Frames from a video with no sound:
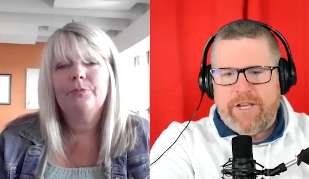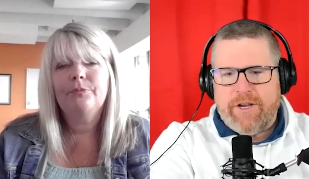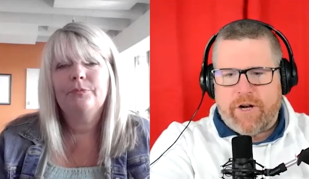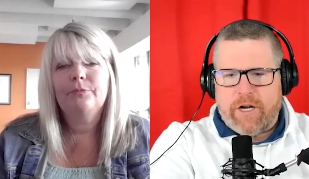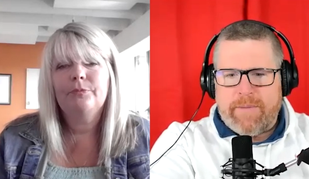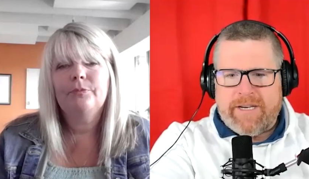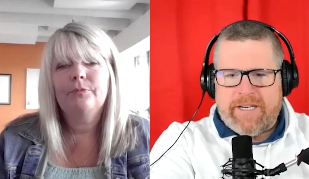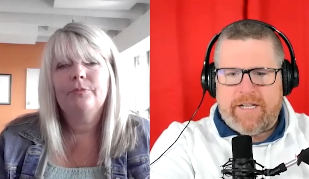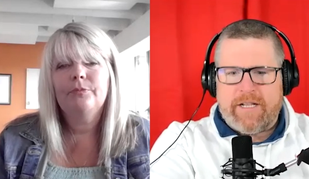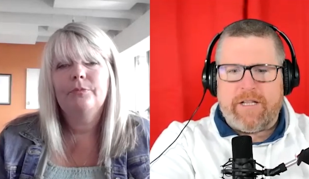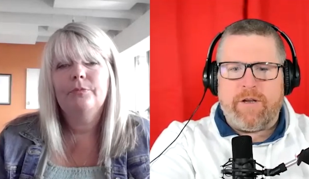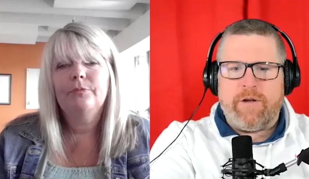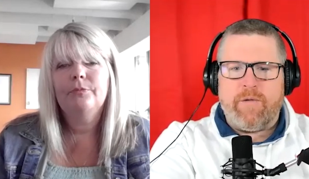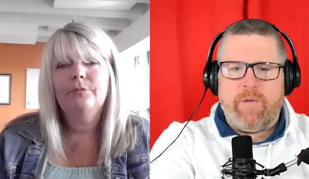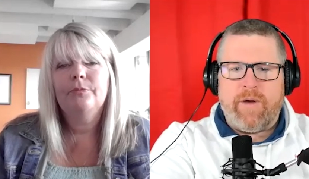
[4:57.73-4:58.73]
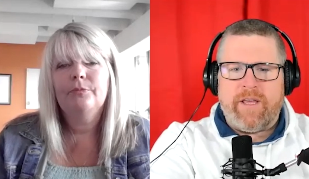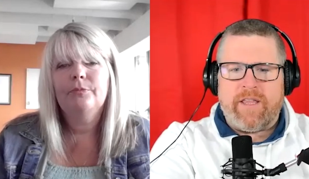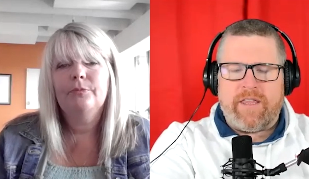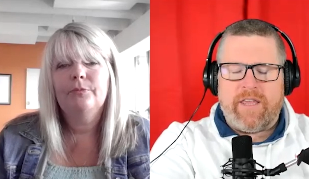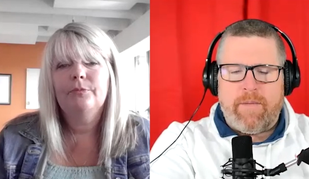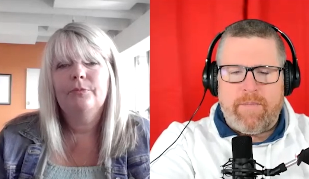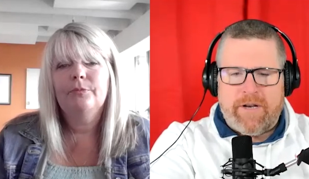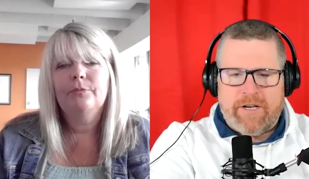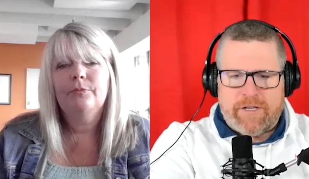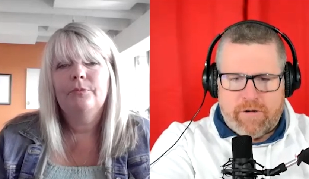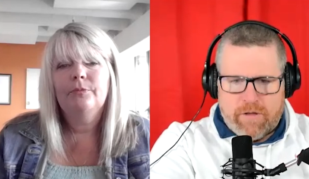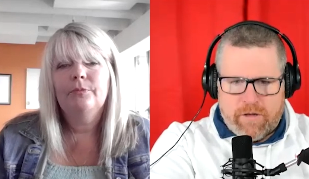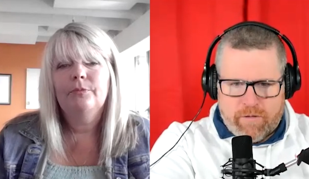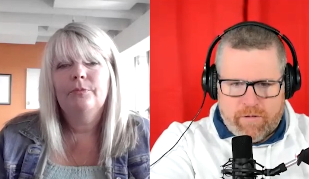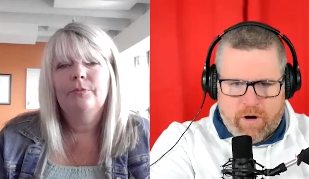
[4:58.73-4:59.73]
Speaker 1: You're going to be dealing with
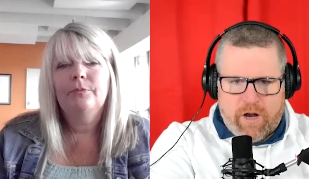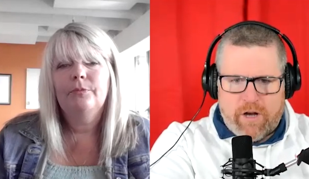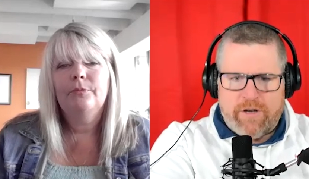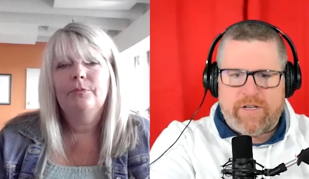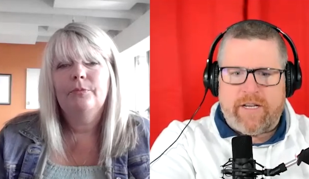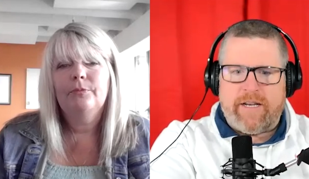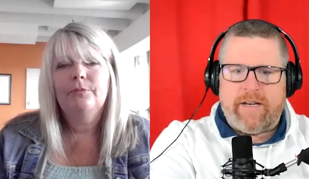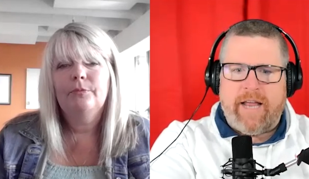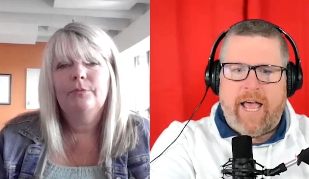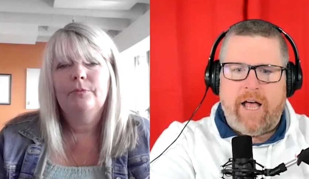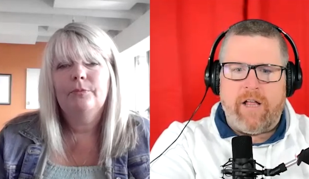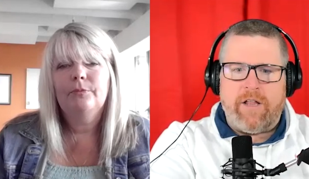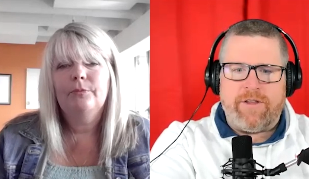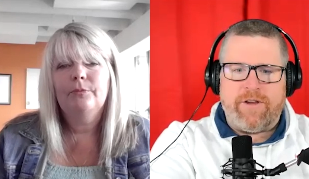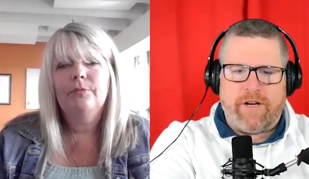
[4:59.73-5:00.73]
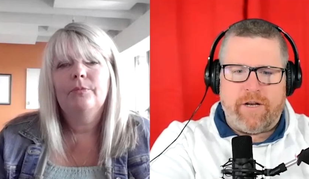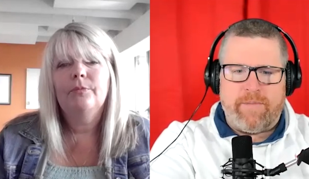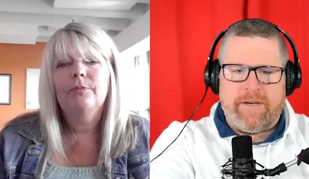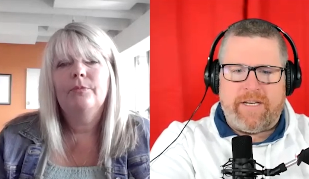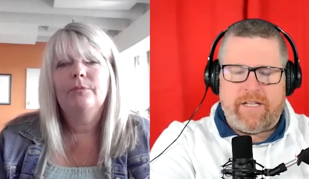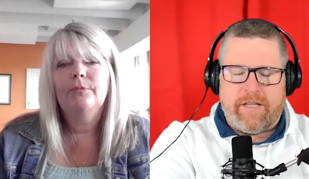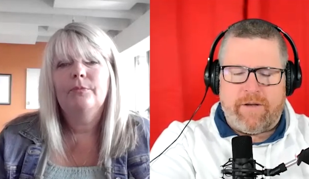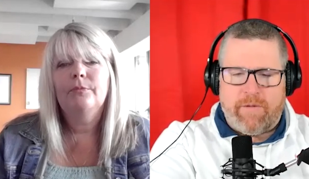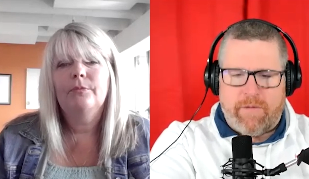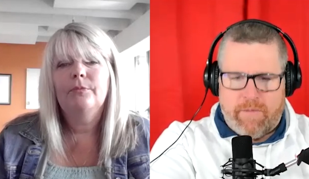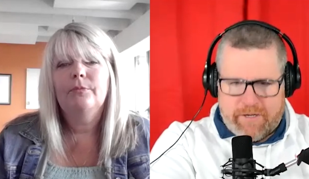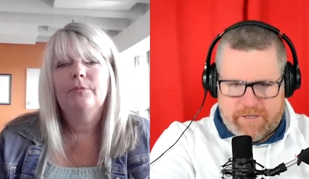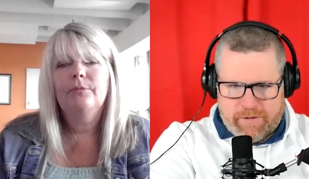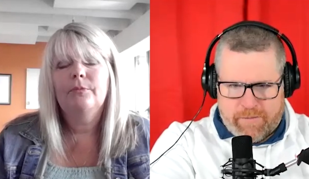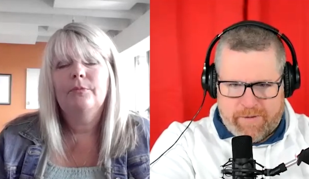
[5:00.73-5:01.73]
Minister Lagrange in health. You're going to be dealing
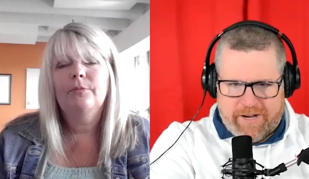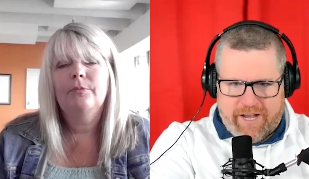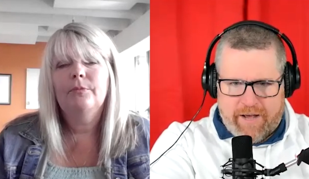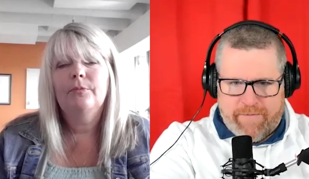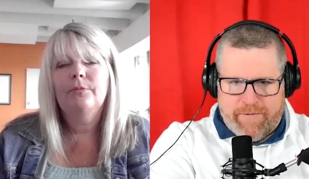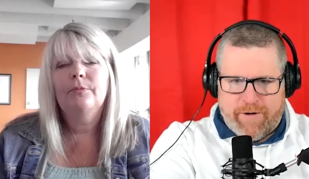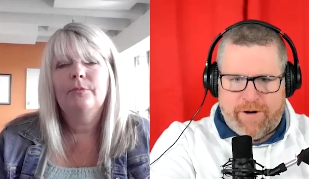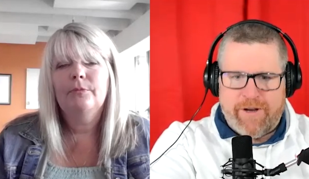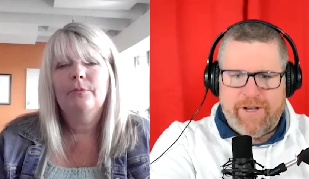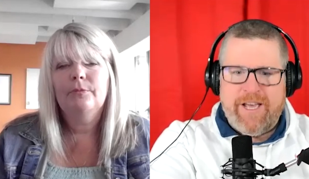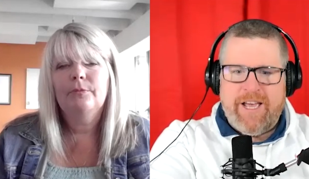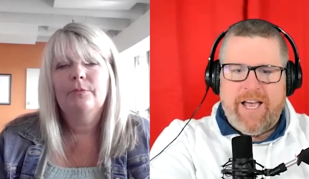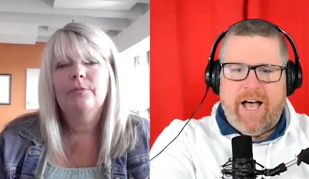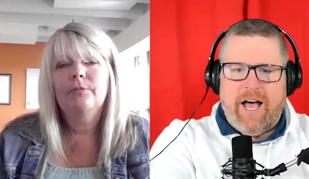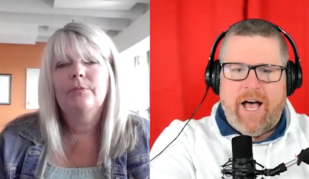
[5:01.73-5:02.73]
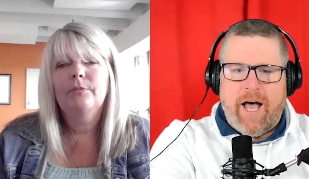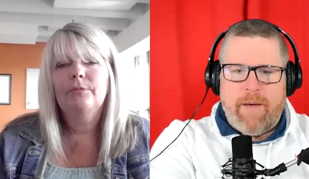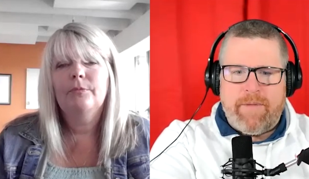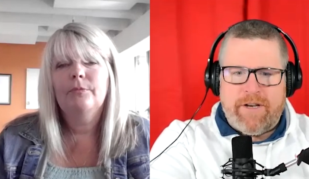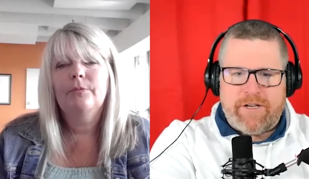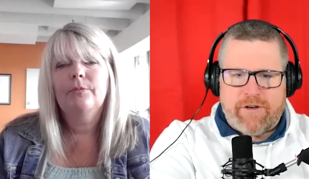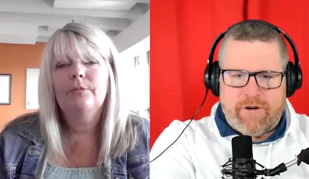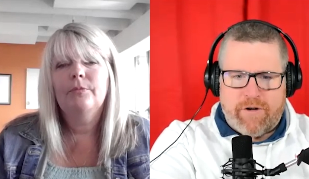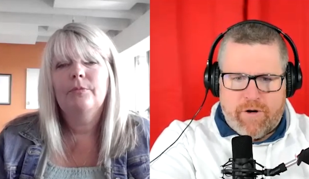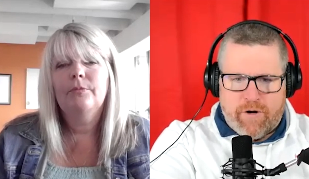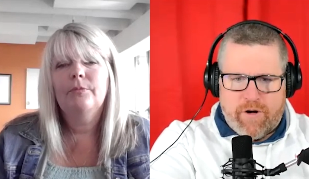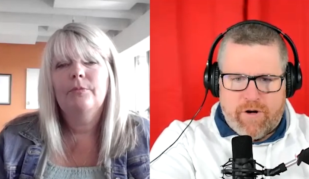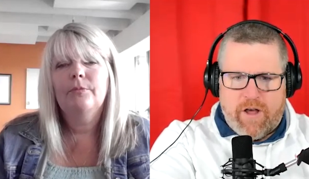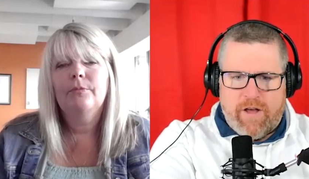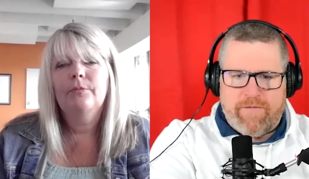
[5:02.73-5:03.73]
with Minister McIver, Minister
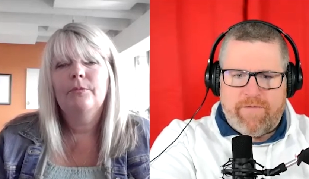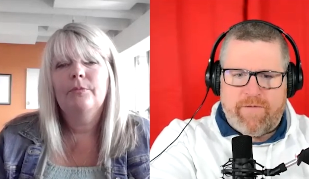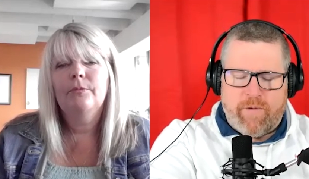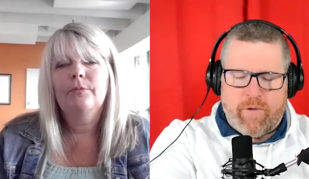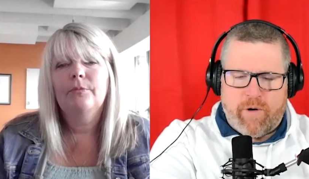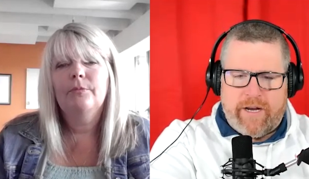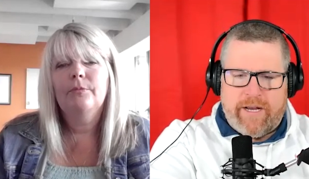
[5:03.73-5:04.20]
Nerdoff for